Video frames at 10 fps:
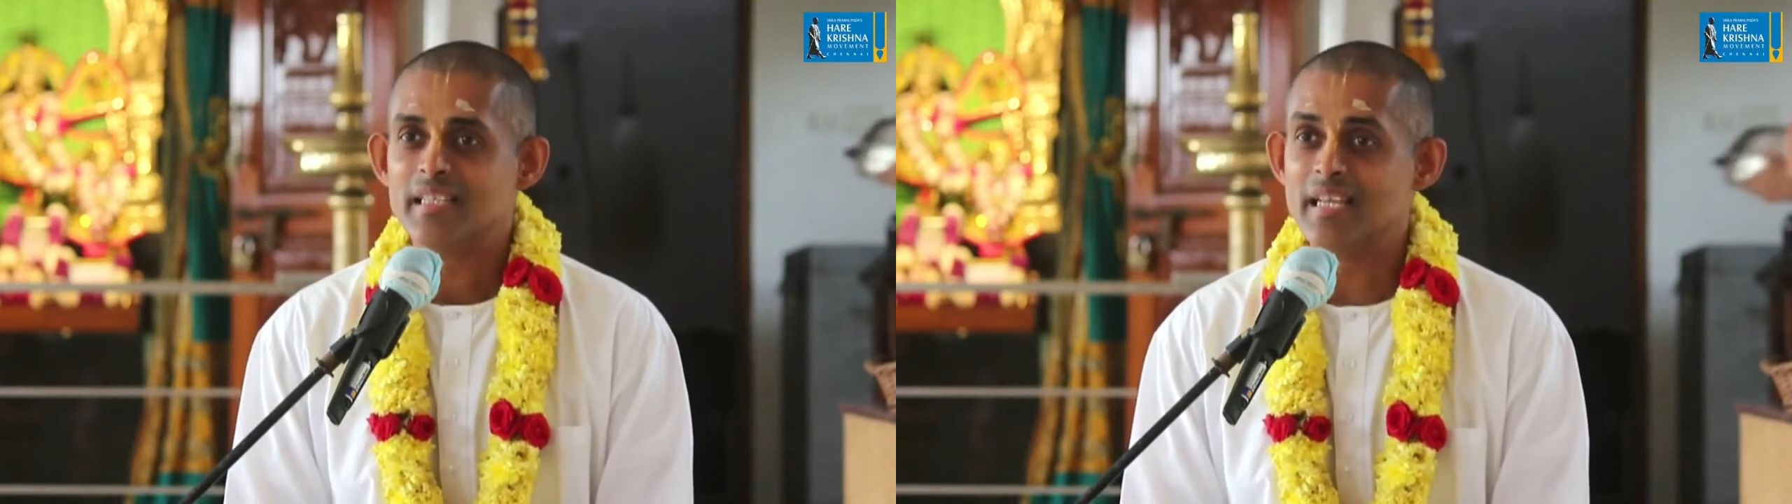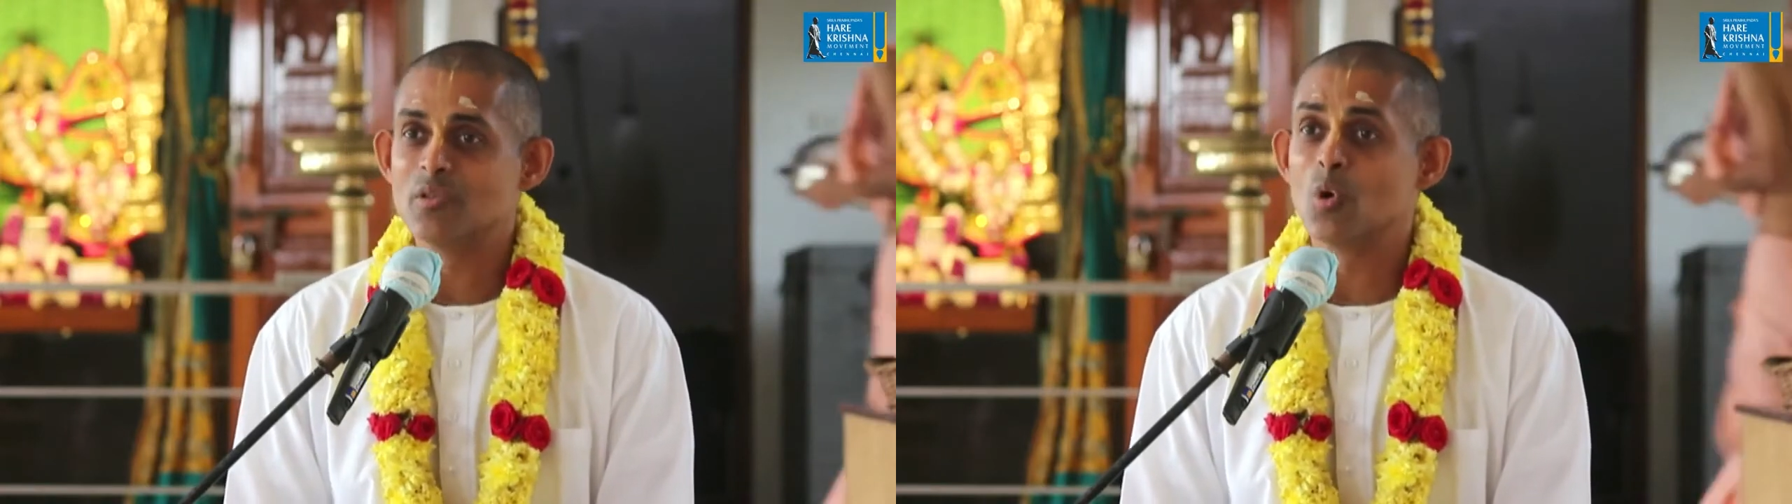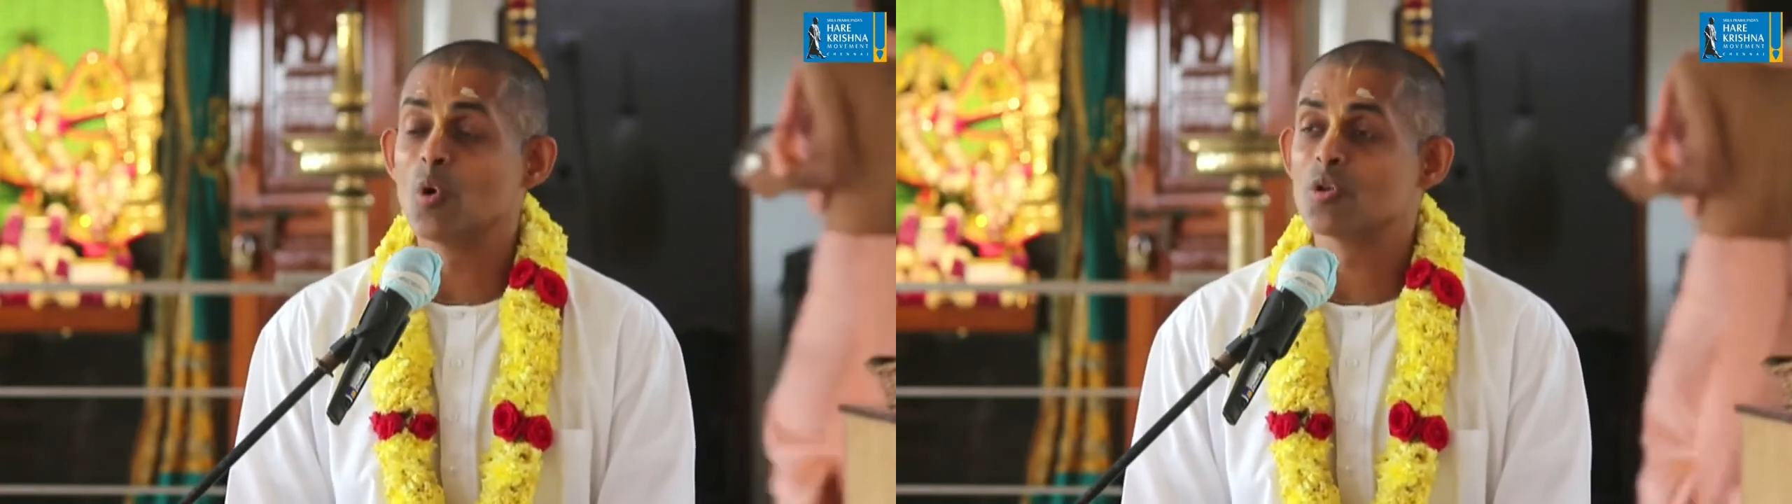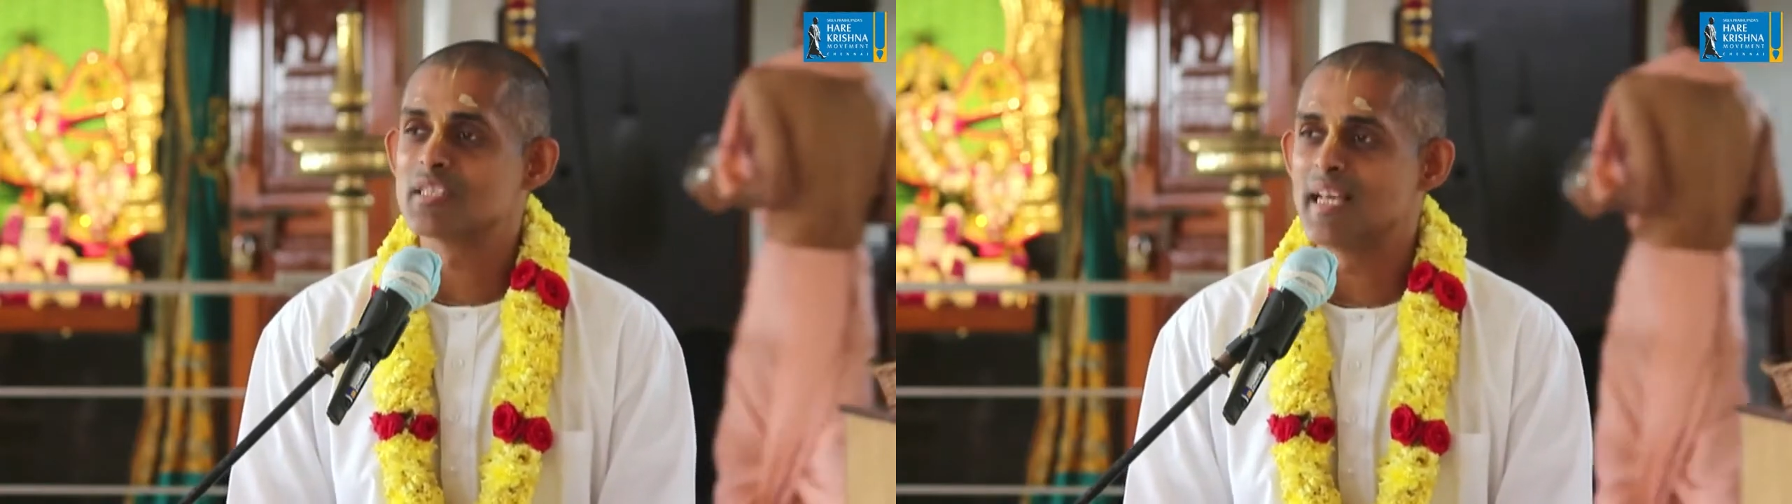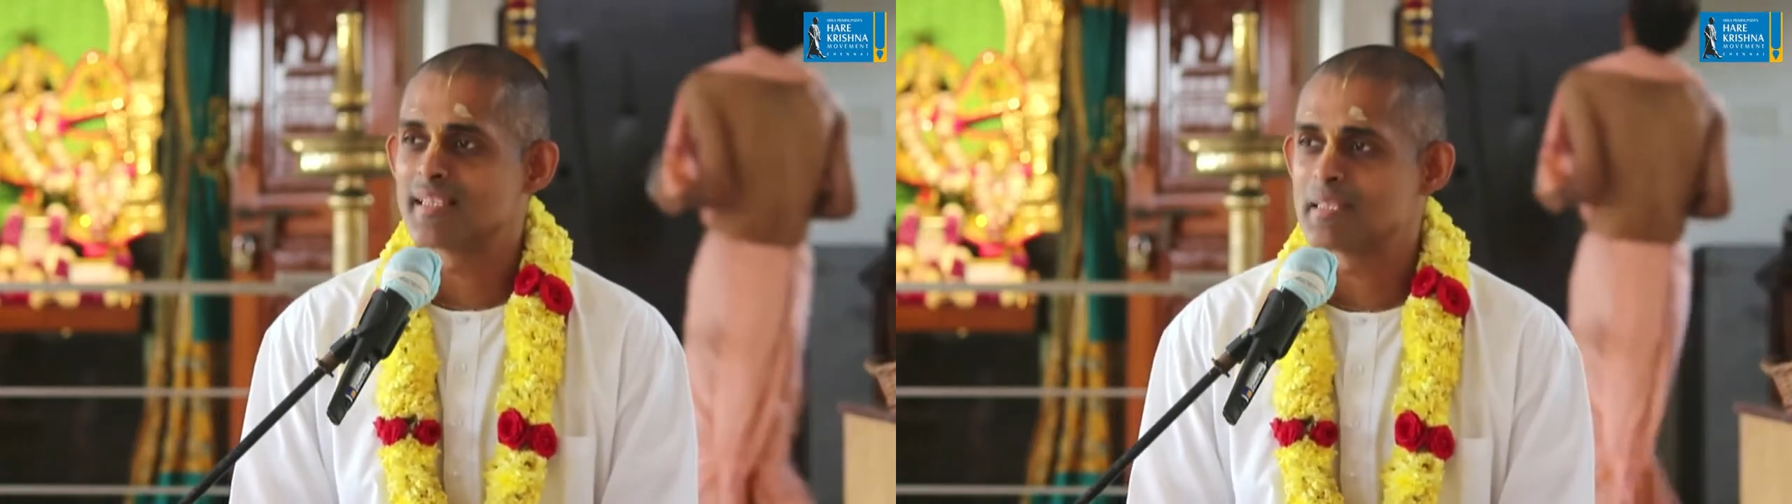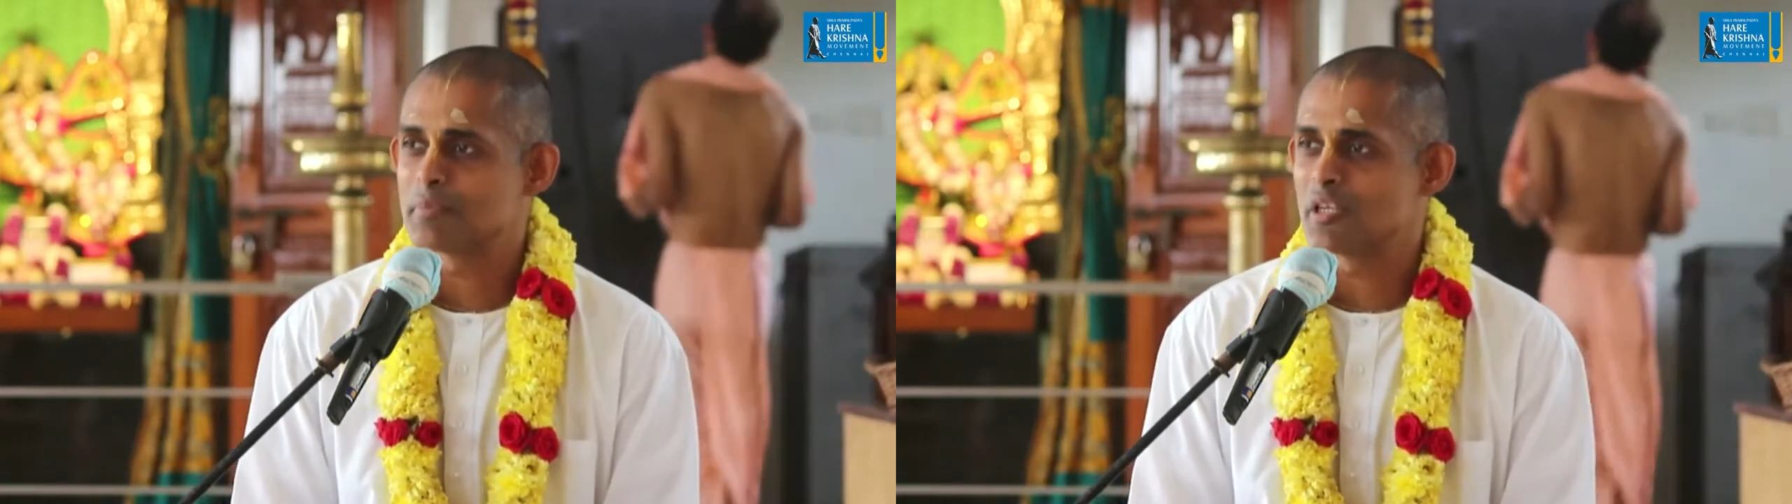he knows he has a